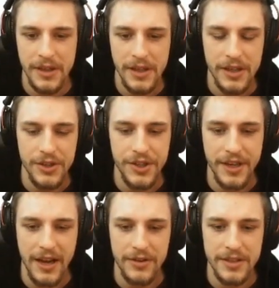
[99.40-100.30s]
you should
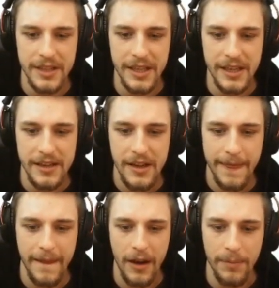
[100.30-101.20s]
now see
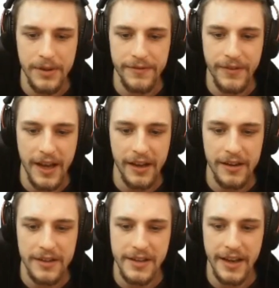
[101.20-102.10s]
Optifine
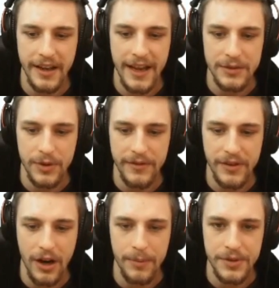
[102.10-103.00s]
sitting as one of
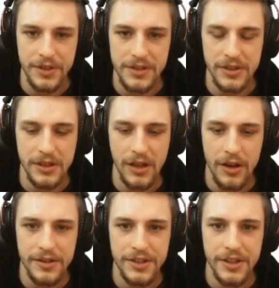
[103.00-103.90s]
your options to
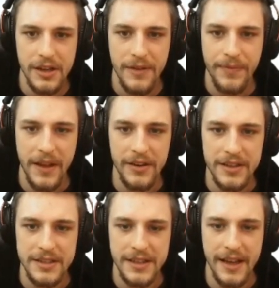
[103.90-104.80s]
launch, and you
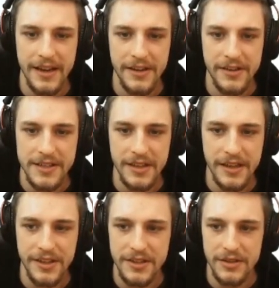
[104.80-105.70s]
can see that in your
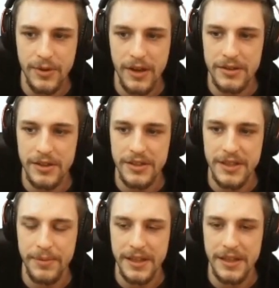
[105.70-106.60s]
installations as well. So you
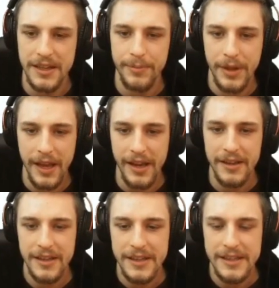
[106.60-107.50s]
simply click play,
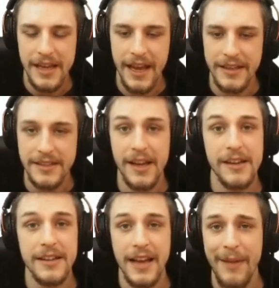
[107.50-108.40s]
and
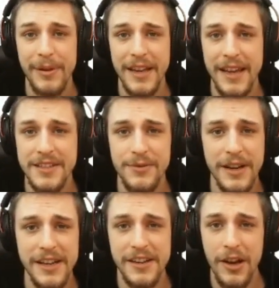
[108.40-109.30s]
uh, happy days, you're
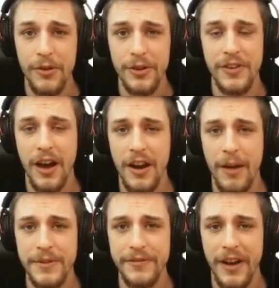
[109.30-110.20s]
ready to go. You've got
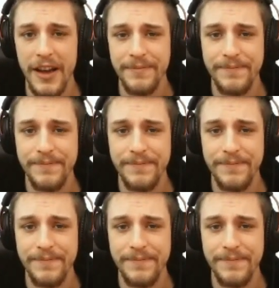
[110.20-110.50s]
Optifine.